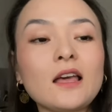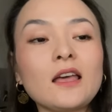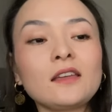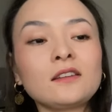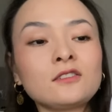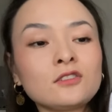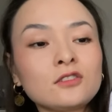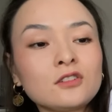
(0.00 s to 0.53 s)

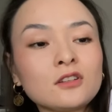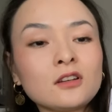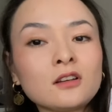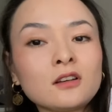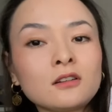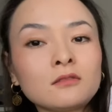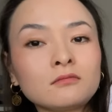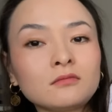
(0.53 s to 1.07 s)
and
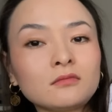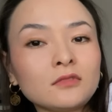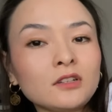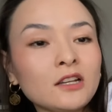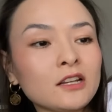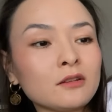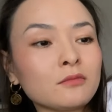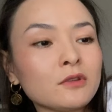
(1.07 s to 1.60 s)

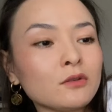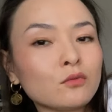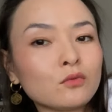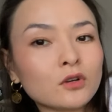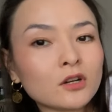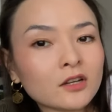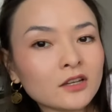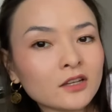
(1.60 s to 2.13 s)
let me
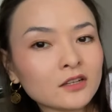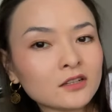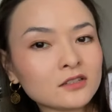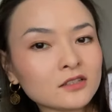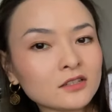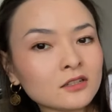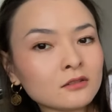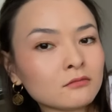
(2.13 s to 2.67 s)
work it
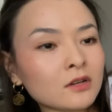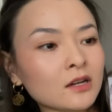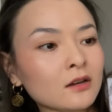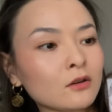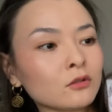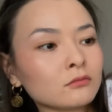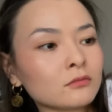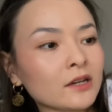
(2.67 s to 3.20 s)

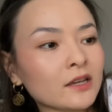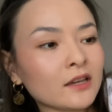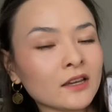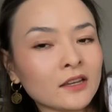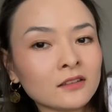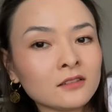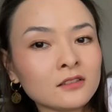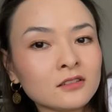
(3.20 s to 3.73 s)
on my
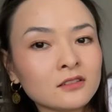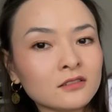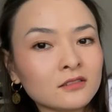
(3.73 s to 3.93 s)
hand.